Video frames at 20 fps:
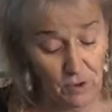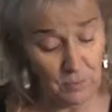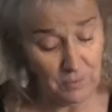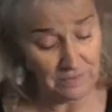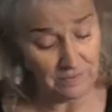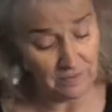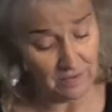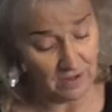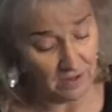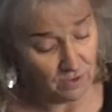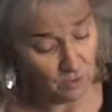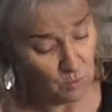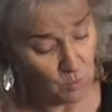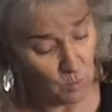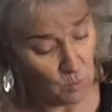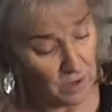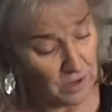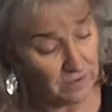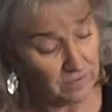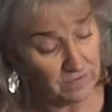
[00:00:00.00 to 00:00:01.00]
are always saying, ooh,
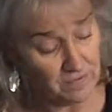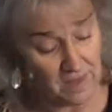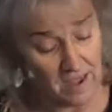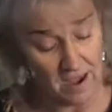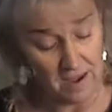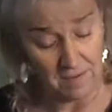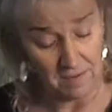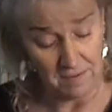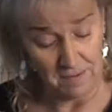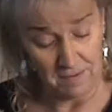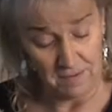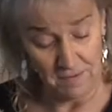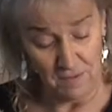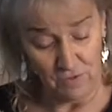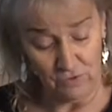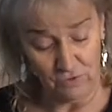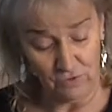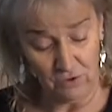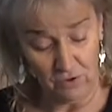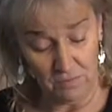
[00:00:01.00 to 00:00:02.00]
what is that?
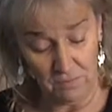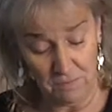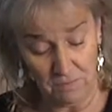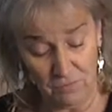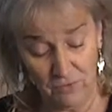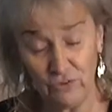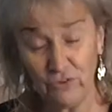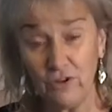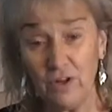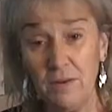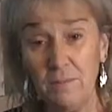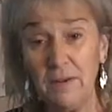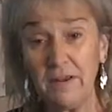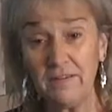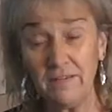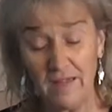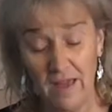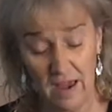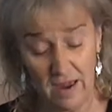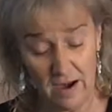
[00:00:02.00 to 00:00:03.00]
So just gonna
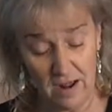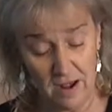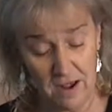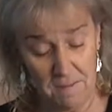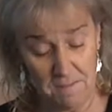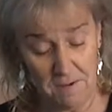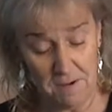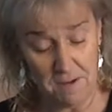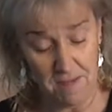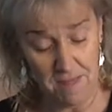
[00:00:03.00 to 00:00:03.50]
mix that up.